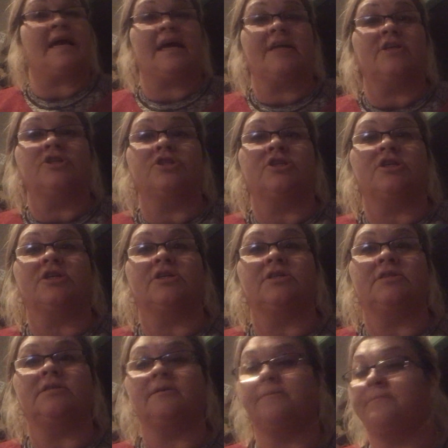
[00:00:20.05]

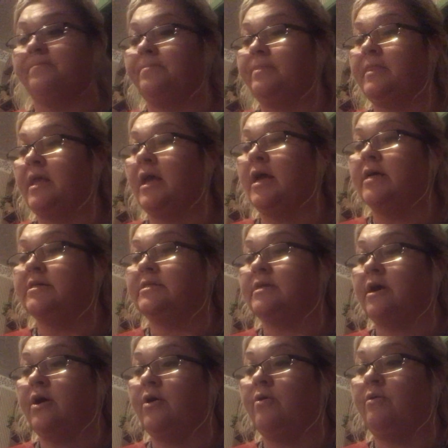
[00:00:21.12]
integers.
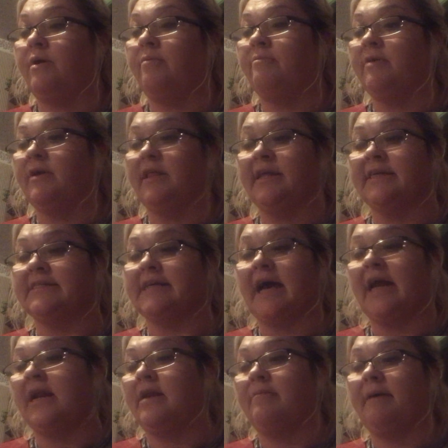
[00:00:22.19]
So, real
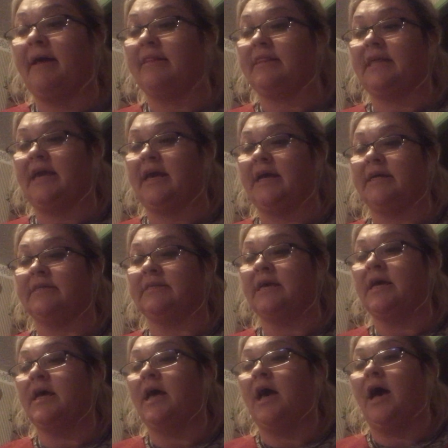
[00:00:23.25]
excited about this.
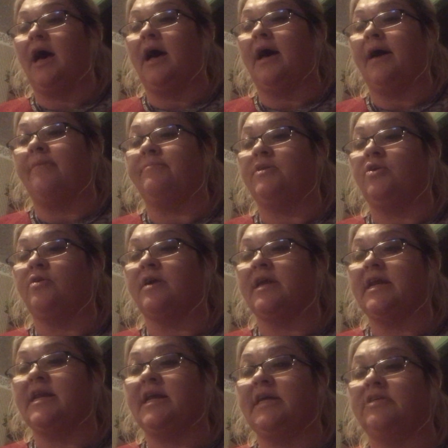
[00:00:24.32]
You're going
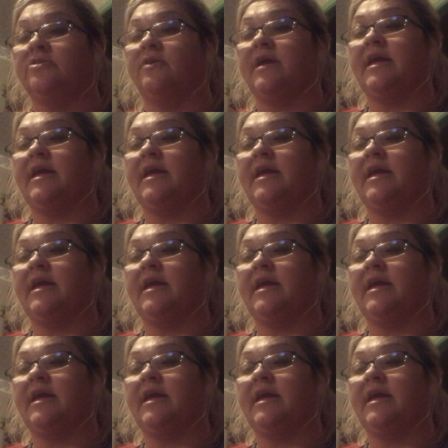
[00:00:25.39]
to need your